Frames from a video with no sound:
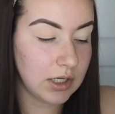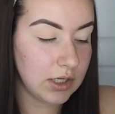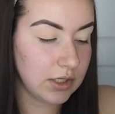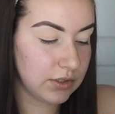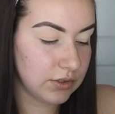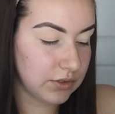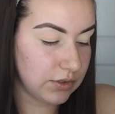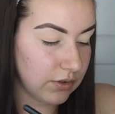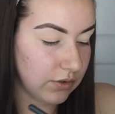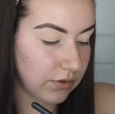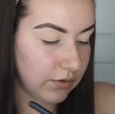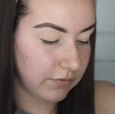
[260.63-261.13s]

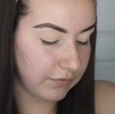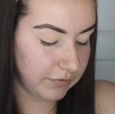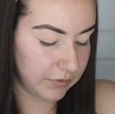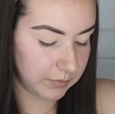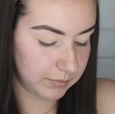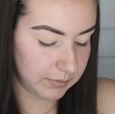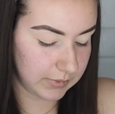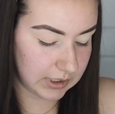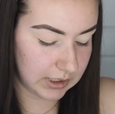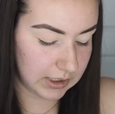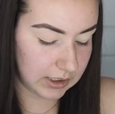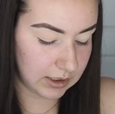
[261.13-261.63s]
So for
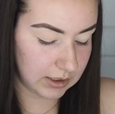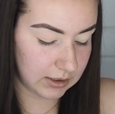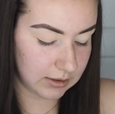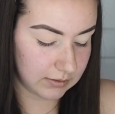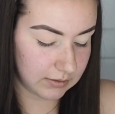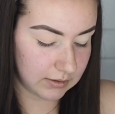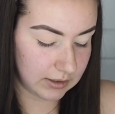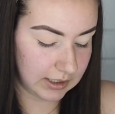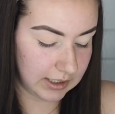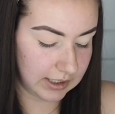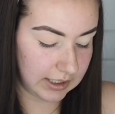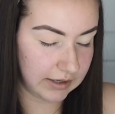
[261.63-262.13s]
me,
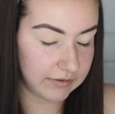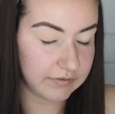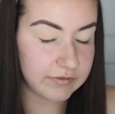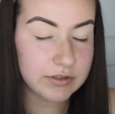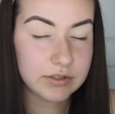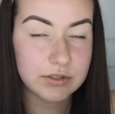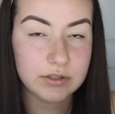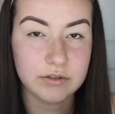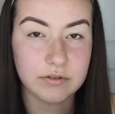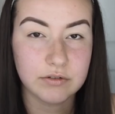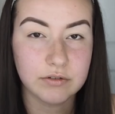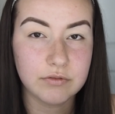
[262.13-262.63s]
I have
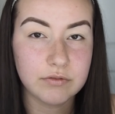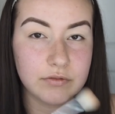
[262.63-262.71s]
to